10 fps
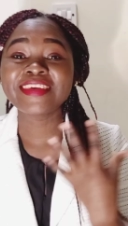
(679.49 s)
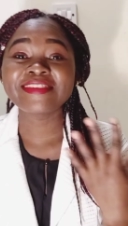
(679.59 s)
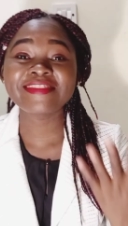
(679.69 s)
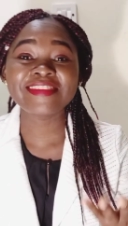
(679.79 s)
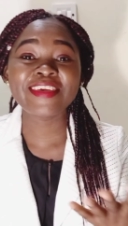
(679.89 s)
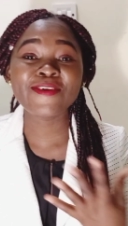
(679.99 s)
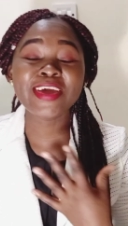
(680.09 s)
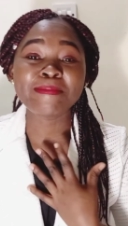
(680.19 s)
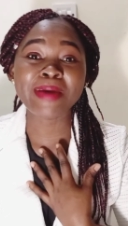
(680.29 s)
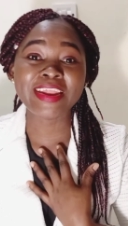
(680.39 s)
See you
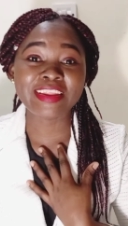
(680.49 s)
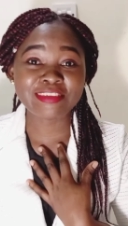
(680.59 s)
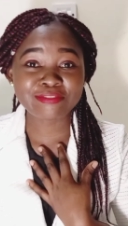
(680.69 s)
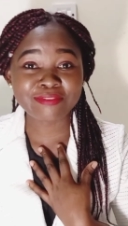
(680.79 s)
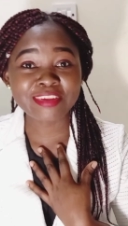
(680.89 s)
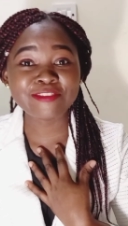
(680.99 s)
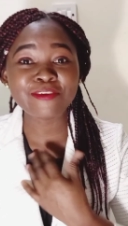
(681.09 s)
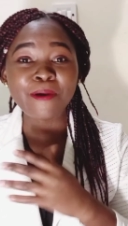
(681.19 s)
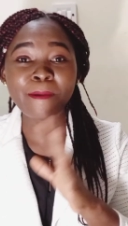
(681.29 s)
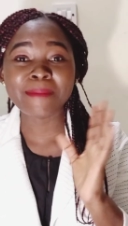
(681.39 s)
in my next
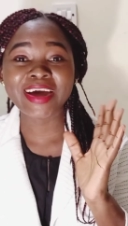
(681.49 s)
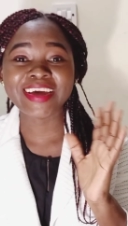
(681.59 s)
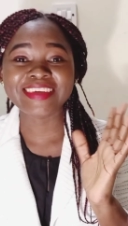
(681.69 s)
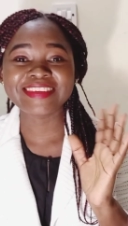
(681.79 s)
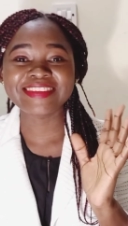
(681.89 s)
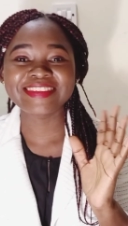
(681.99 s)
video. Bye.